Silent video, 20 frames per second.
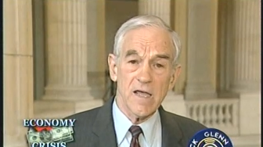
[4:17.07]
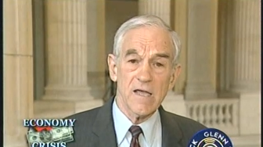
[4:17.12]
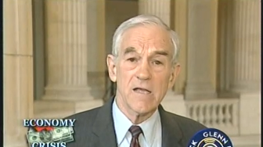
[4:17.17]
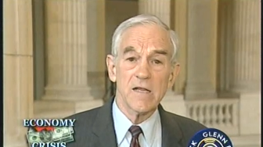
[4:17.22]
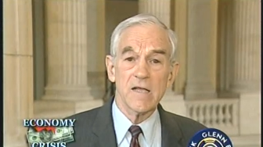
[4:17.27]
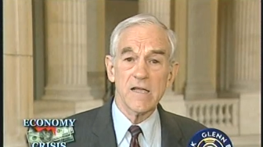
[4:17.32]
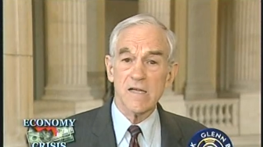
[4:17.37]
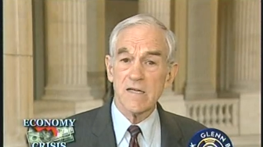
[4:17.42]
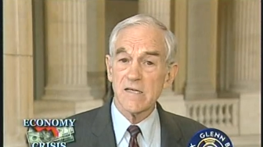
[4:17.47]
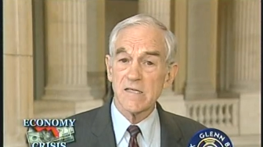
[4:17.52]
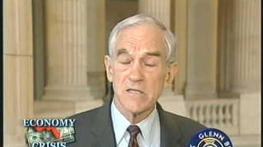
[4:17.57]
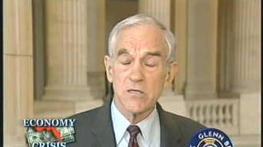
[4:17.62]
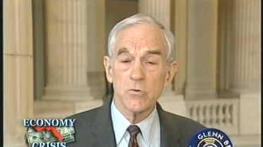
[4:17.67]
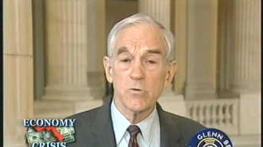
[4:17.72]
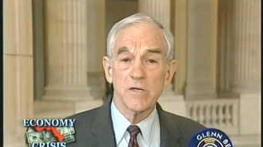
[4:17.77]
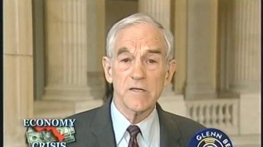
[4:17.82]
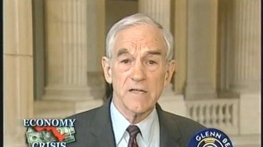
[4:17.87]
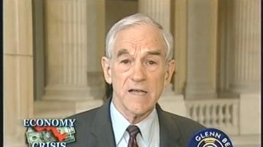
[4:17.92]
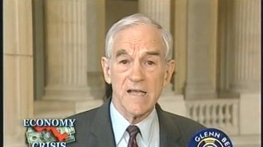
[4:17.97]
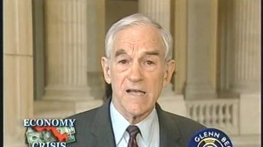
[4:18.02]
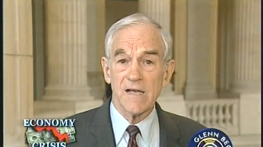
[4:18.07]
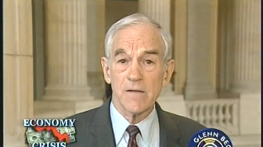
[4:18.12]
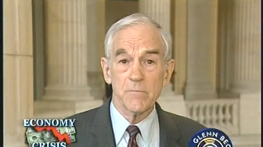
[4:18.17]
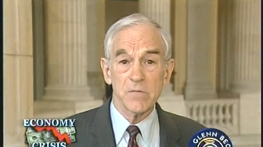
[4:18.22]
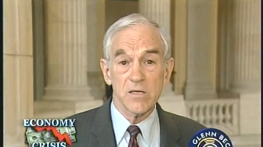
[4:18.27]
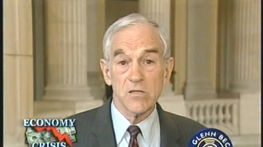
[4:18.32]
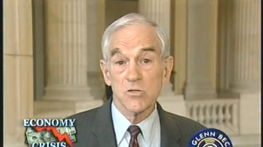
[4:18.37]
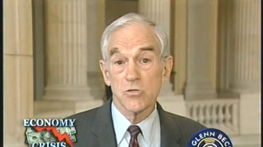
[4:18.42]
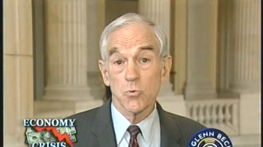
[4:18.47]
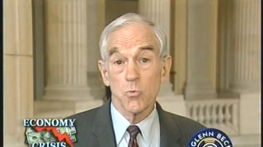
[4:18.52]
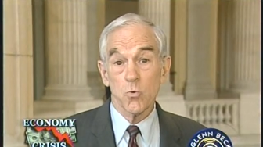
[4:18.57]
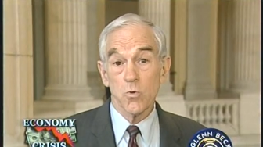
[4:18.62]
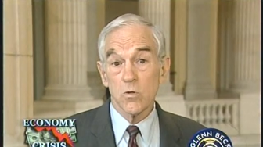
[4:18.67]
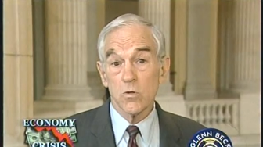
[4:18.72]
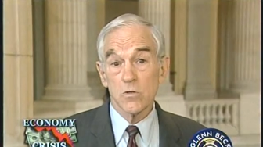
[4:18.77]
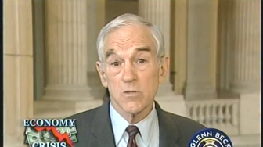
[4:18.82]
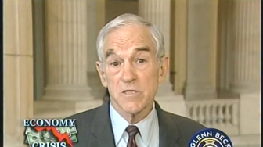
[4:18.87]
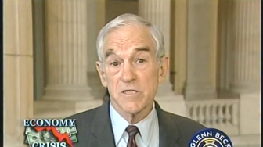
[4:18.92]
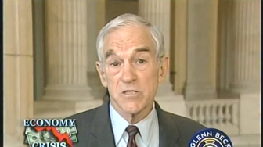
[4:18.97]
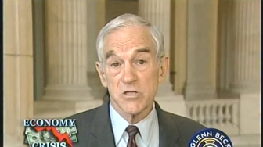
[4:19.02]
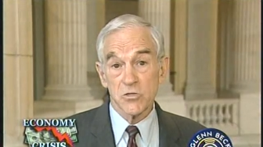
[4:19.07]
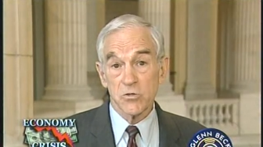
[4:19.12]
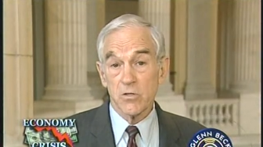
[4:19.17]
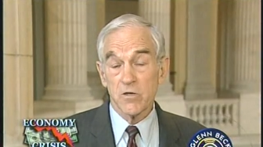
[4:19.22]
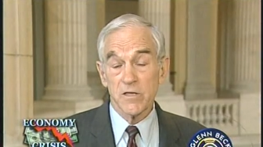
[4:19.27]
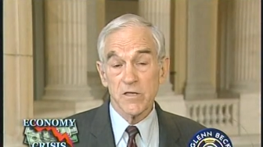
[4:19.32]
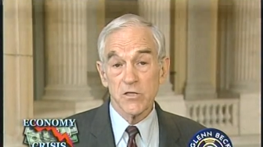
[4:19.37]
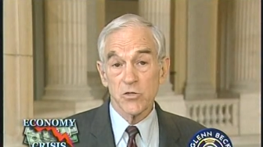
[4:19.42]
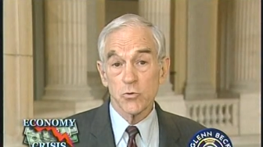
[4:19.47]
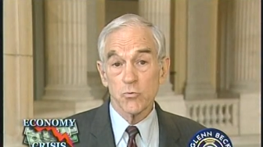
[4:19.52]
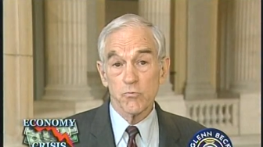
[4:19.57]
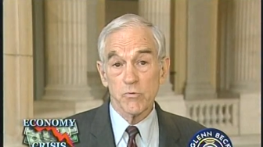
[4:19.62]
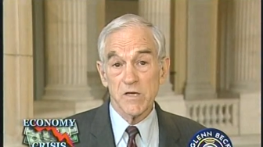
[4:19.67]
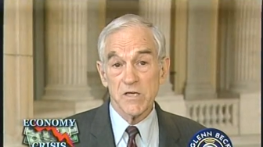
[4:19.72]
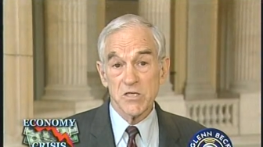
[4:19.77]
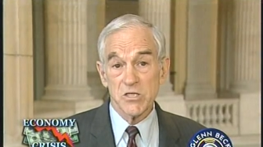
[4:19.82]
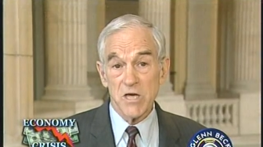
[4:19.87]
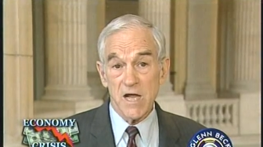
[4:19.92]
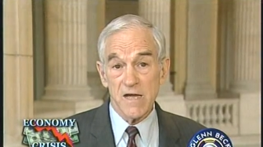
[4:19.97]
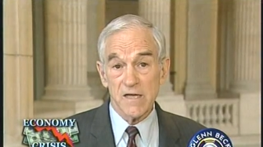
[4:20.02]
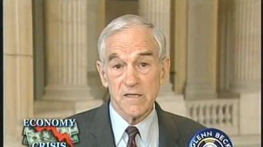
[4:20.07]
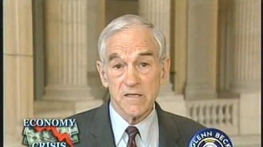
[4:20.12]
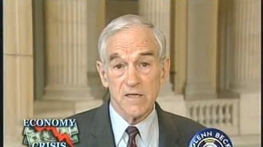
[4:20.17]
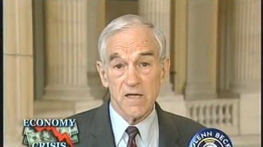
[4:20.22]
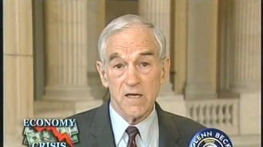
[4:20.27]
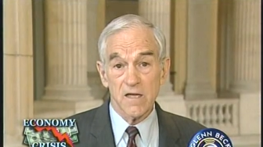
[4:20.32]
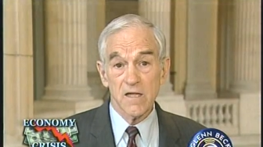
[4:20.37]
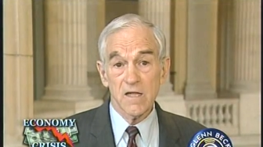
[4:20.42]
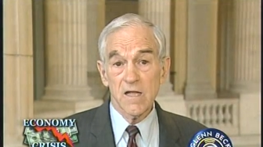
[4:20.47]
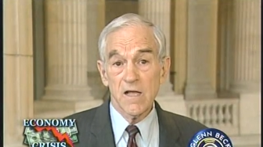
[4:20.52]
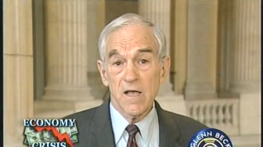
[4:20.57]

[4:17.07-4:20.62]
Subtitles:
It is going to end because the world is starting to reject it.